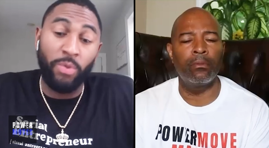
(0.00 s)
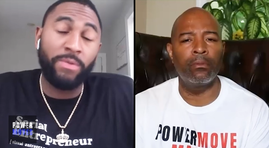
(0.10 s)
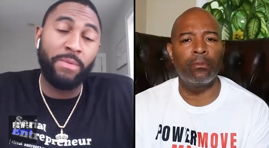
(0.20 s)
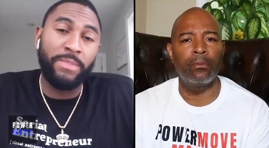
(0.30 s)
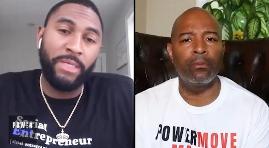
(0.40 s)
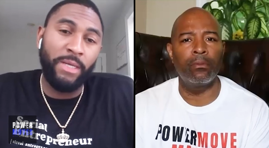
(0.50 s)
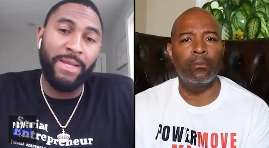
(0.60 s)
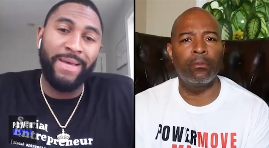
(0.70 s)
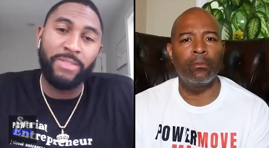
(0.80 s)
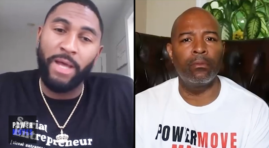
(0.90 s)
Speaker 1: the machine,
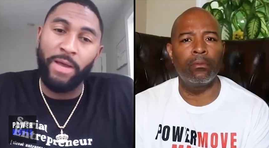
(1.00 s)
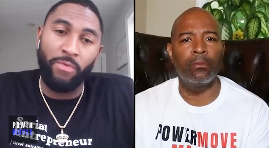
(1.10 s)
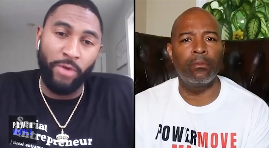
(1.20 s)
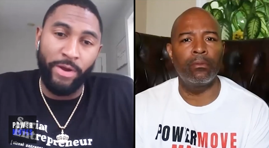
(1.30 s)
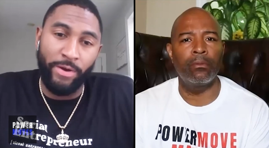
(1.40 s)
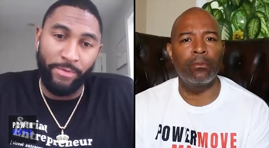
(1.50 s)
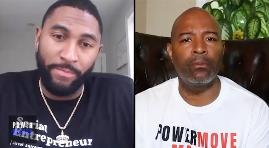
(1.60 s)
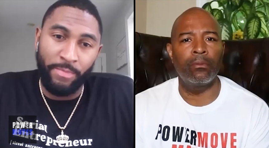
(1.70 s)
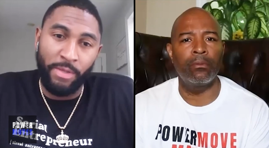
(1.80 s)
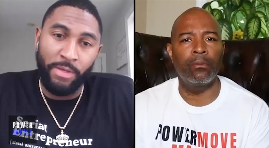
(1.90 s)
that's like rare.
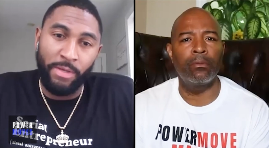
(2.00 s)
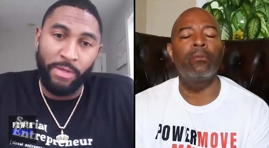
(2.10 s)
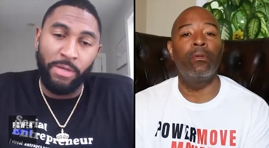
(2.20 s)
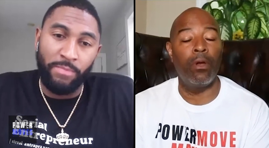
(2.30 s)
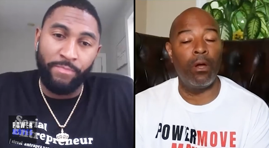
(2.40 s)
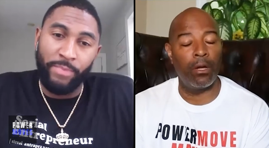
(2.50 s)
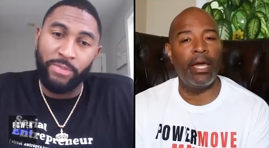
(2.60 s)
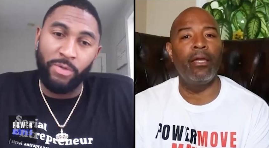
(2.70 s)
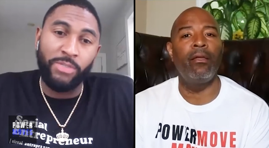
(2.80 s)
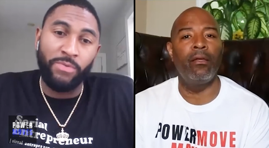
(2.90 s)
Okay.
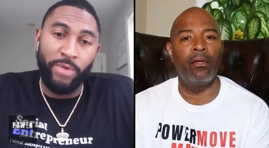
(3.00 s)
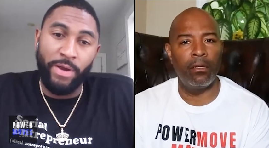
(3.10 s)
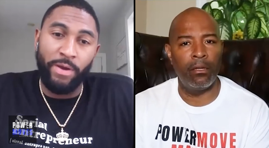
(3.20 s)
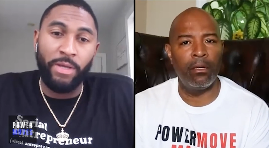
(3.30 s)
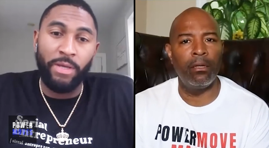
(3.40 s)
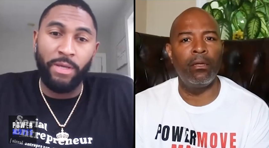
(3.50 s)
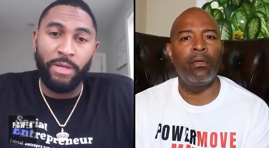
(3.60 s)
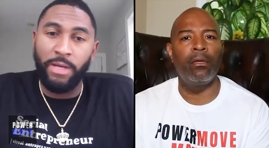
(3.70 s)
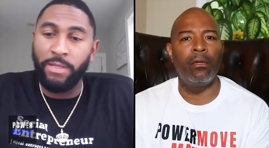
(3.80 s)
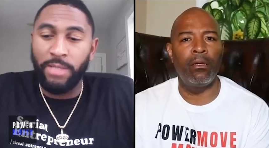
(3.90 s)
But, yeah,
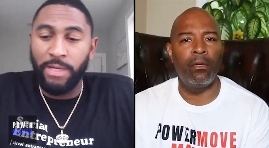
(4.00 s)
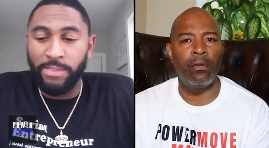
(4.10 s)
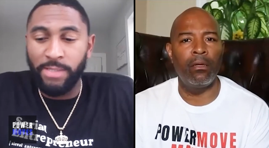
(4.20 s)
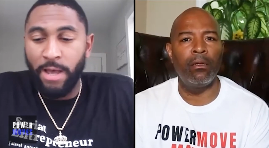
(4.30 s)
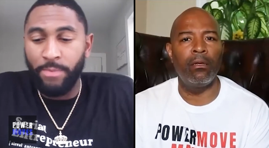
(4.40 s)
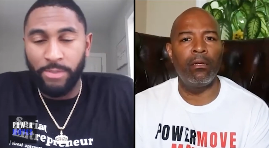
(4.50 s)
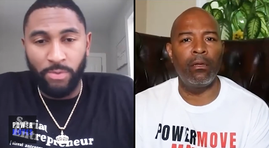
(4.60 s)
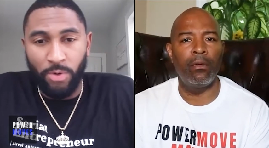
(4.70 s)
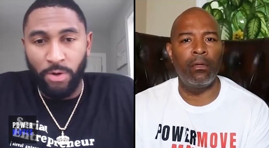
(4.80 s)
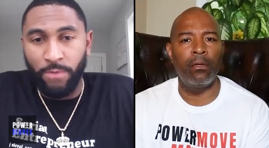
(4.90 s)
that, that doesn't happen too
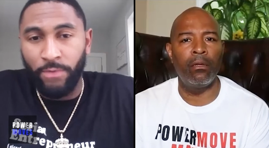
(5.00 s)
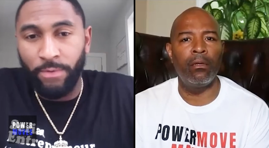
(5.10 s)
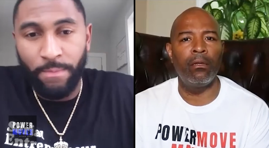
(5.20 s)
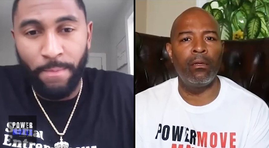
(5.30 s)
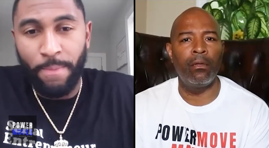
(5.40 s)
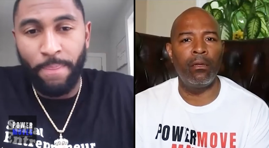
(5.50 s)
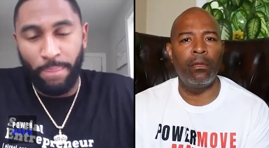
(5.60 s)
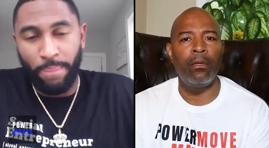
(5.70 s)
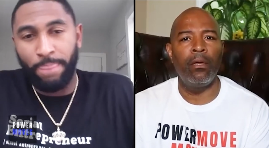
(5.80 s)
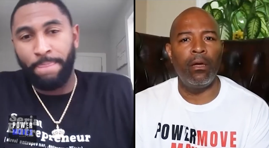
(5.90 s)
often.
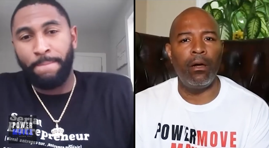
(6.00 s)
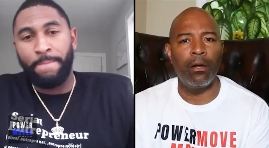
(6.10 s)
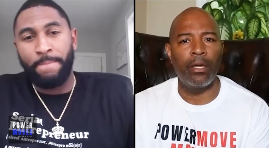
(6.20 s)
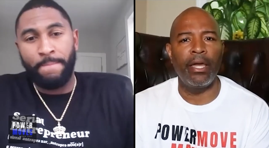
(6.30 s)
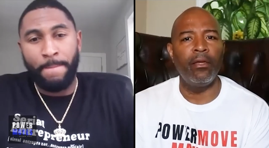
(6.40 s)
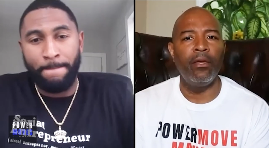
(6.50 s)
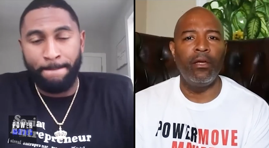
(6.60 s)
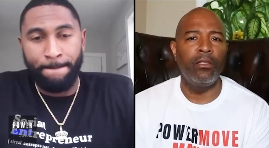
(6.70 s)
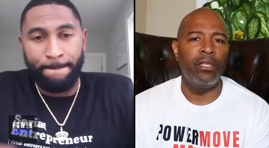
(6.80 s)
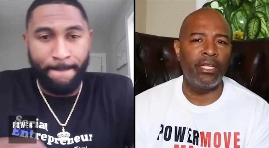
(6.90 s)
Speaker 2: Okay.
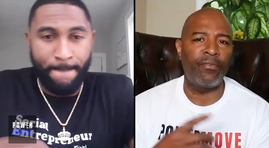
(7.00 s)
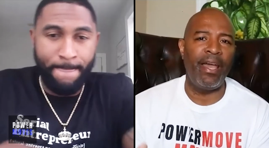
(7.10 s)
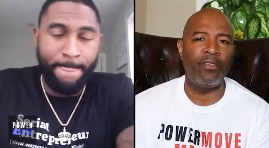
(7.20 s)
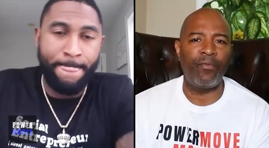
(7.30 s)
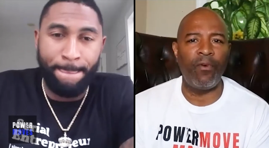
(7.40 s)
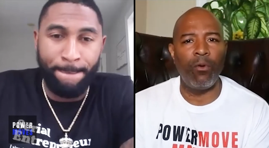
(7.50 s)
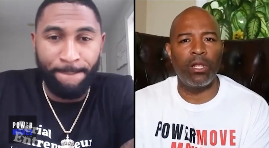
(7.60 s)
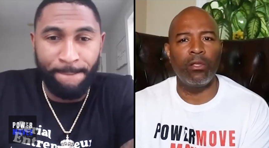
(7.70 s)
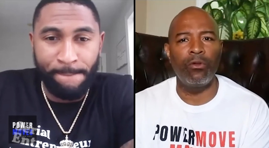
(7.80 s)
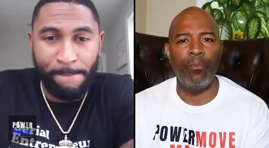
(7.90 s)
Let's fast forward a
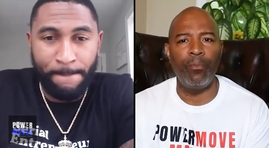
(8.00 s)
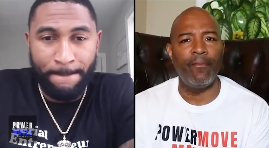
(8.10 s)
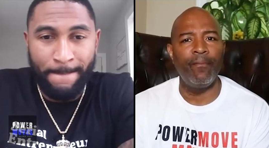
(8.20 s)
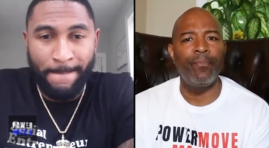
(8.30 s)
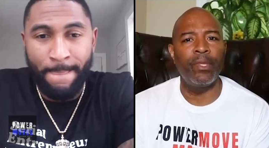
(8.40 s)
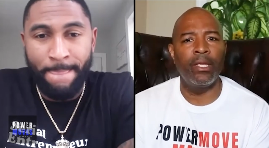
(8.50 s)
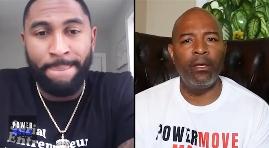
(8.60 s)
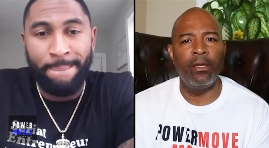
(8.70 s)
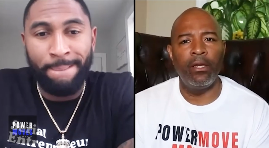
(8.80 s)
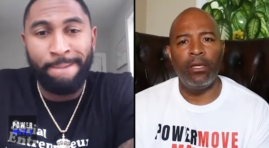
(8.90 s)
little bit.
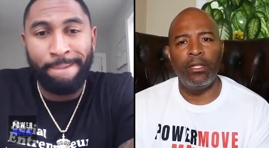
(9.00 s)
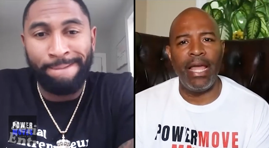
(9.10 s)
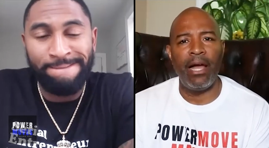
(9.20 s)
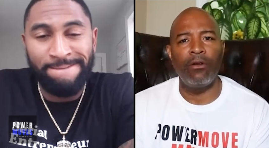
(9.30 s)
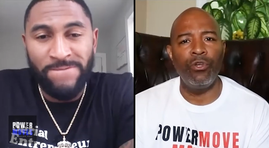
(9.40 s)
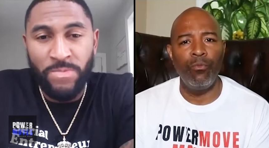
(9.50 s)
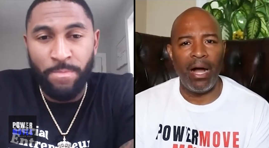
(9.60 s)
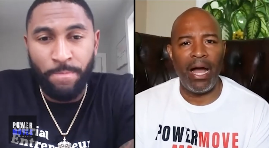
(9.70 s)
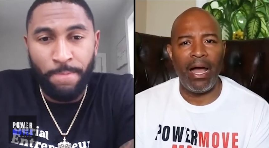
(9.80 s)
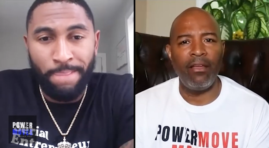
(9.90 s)
Now you
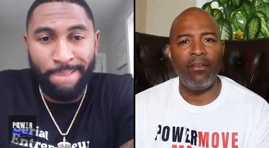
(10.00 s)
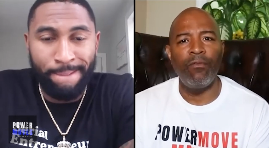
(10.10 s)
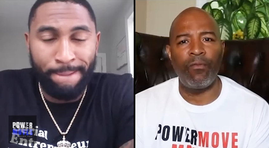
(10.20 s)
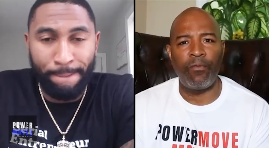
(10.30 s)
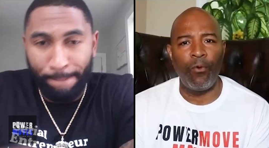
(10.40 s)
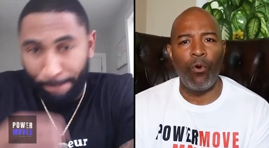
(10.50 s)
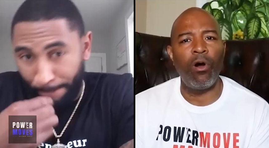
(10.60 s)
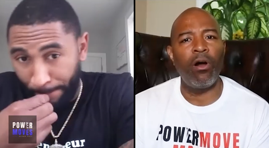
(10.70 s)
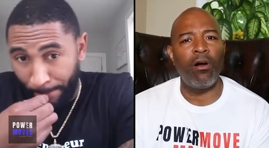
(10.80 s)
buy four of the